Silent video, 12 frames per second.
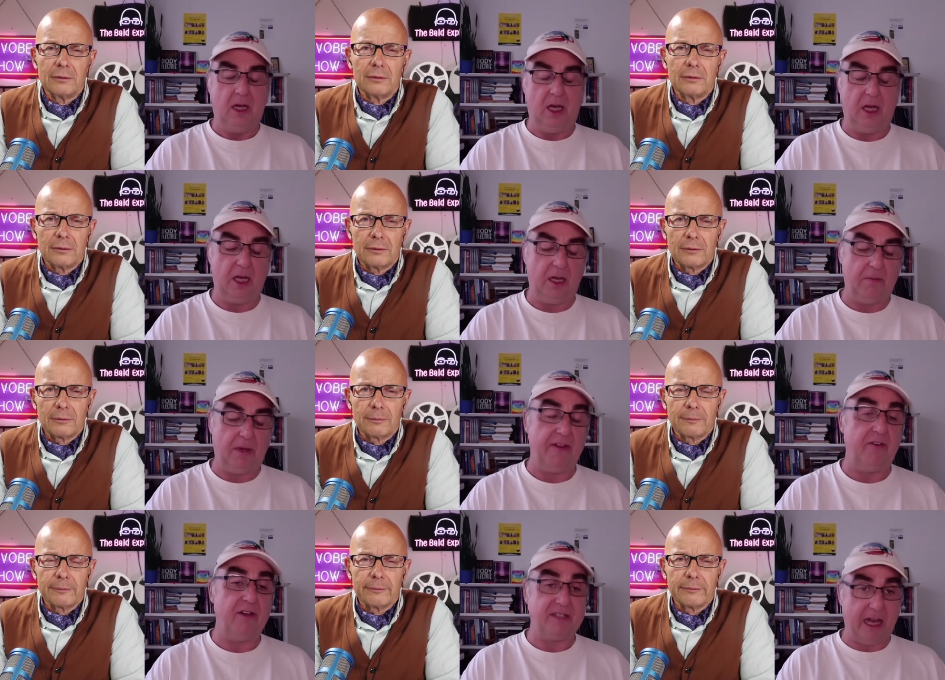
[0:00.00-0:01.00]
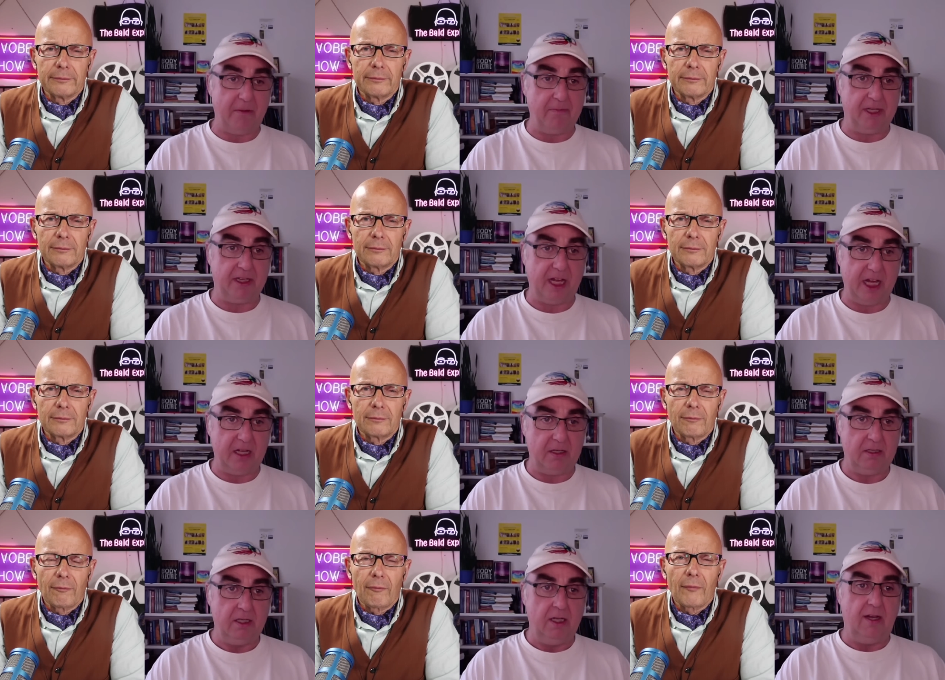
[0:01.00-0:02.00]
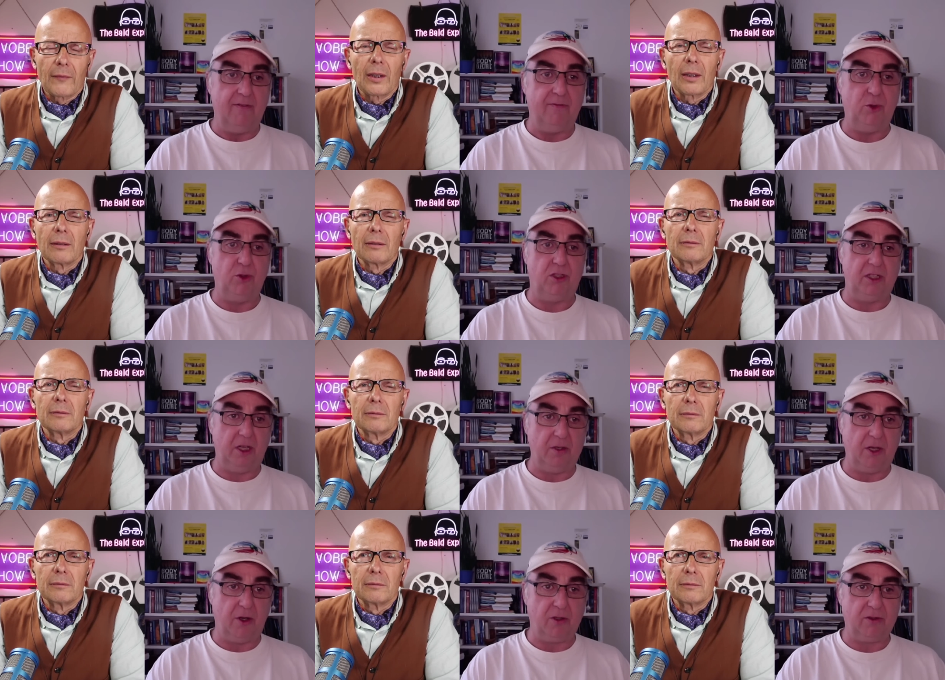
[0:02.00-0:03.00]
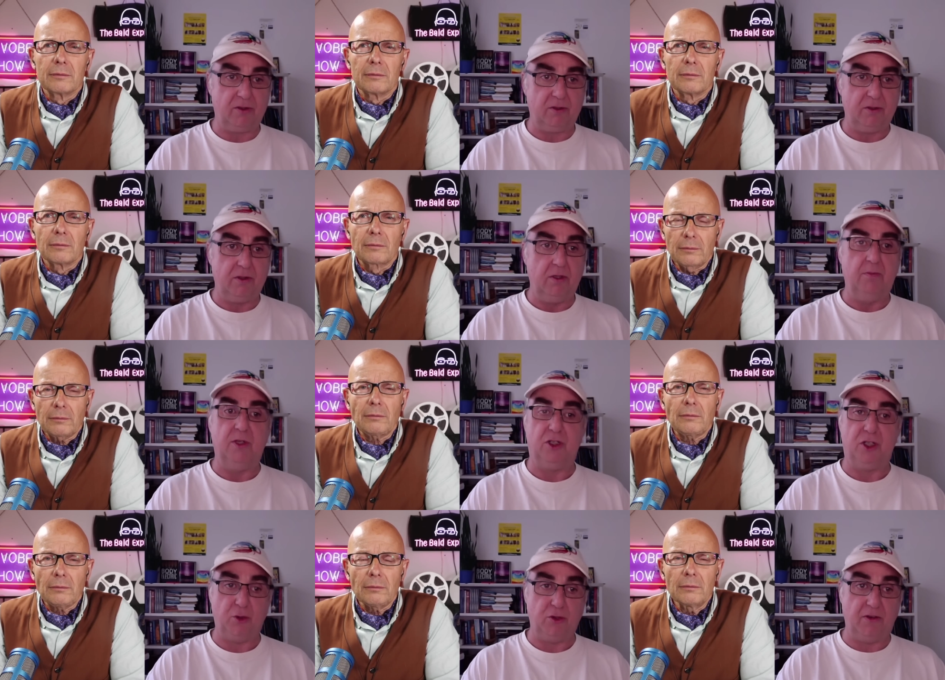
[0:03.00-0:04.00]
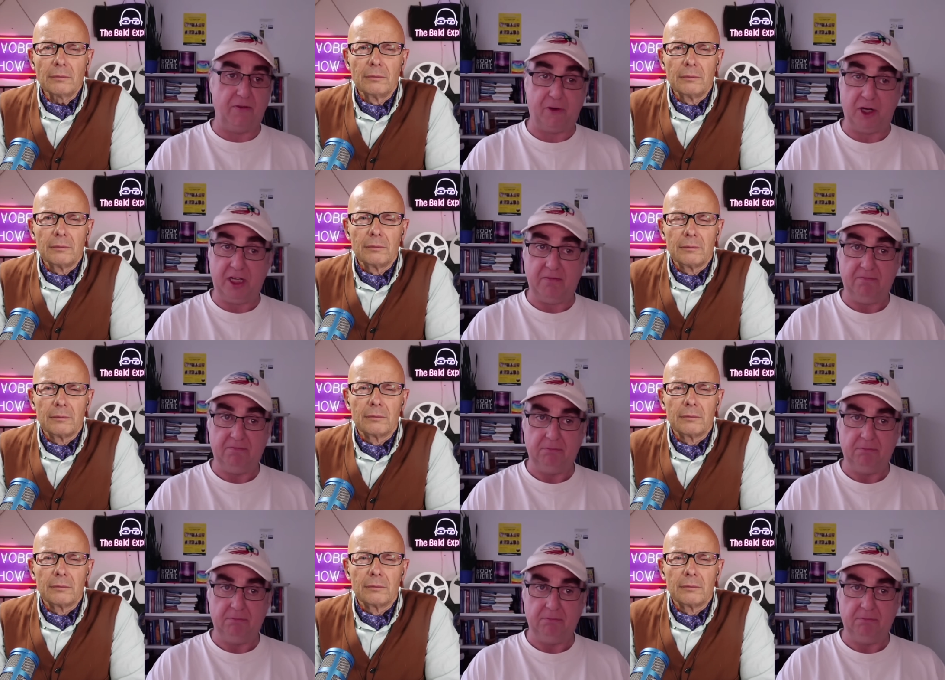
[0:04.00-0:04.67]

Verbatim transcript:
Speaker 1: Um, and there is camping there. Unfortunately, no dogs, but children are free.